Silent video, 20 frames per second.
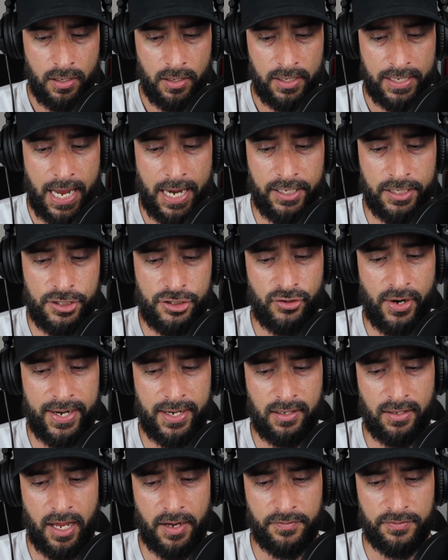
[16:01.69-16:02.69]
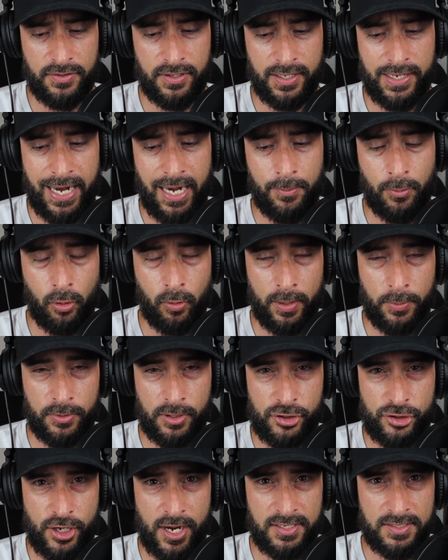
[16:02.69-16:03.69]
Kenyon Drake left the game early with
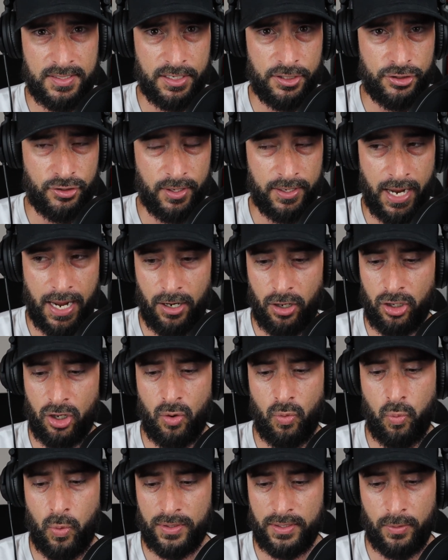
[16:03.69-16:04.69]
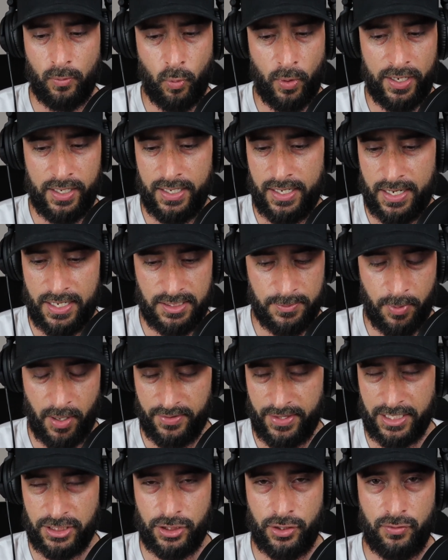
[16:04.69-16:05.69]
a chest injury. I don't know what it is, but
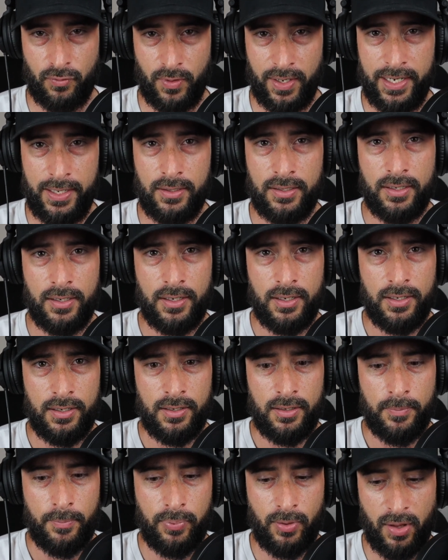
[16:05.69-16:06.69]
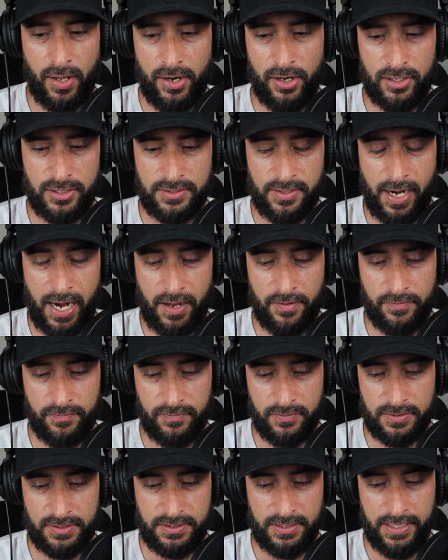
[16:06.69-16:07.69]
that's 3 players that I've
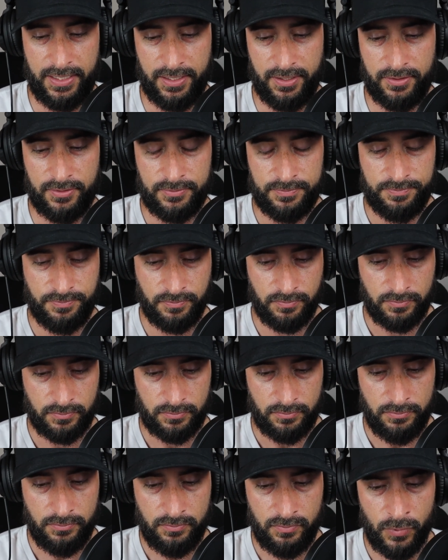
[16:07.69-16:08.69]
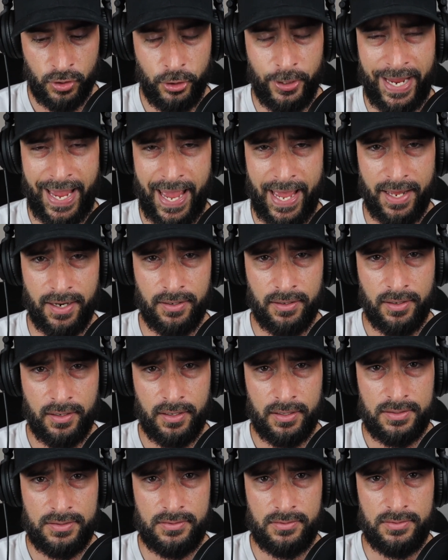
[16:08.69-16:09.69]
seen. You had
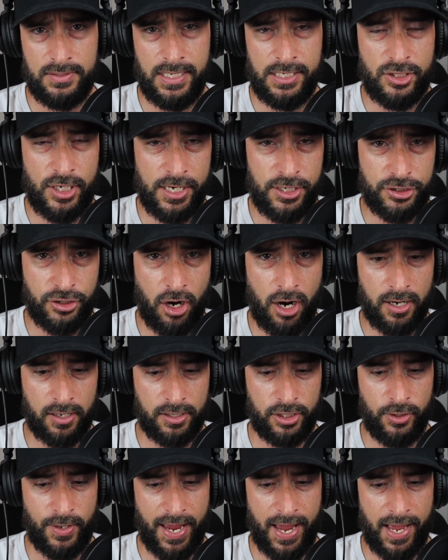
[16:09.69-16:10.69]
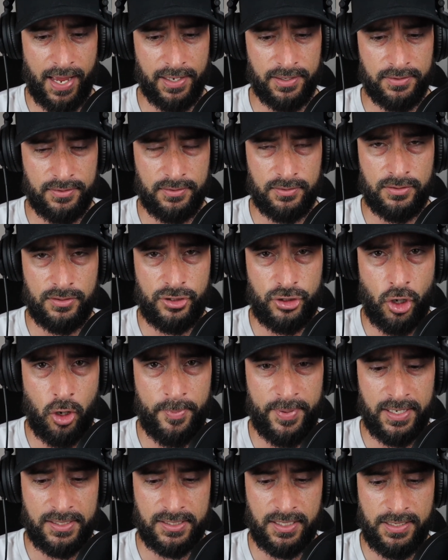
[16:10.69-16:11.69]
DJ Chark, you had Joe
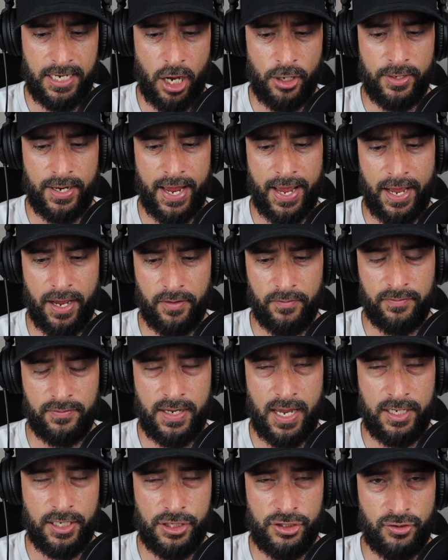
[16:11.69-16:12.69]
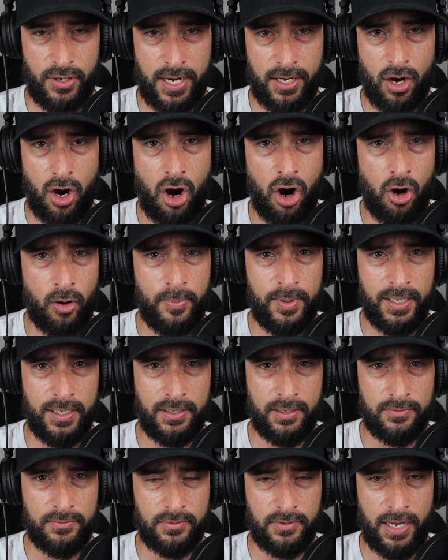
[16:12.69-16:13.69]
Mixon, now you have Kenyon Drake all
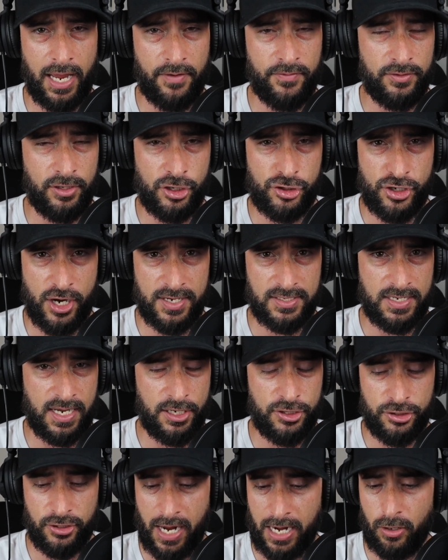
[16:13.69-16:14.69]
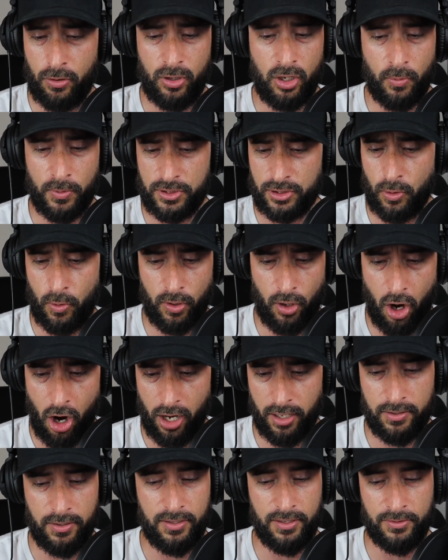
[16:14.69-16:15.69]
having their chest injured. I don't know what's going
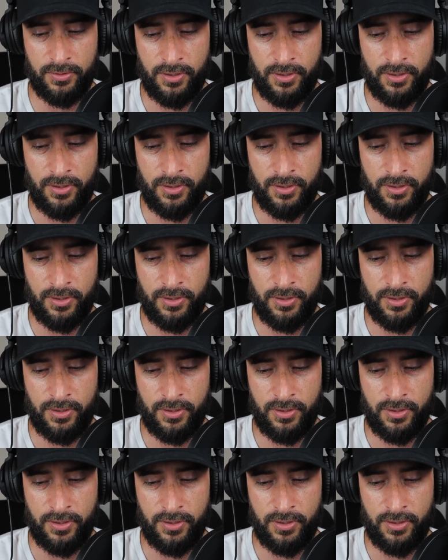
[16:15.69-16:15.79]
on